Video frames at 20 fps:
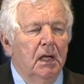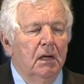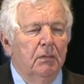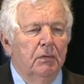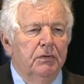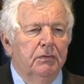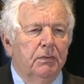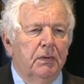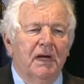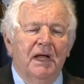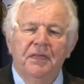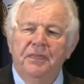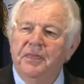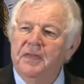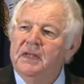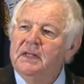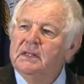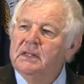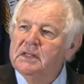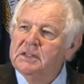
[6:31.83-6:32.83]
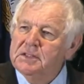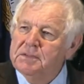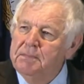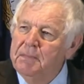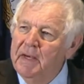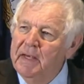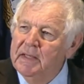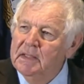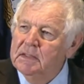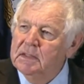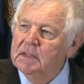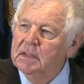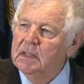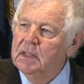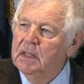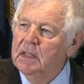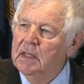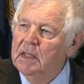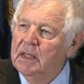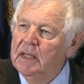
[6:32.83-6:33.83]
with what I think this might
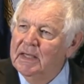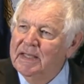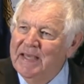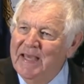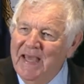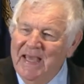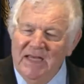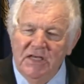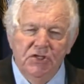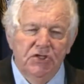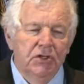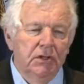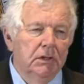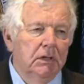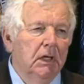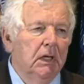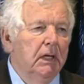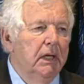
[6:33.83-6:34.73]
occasion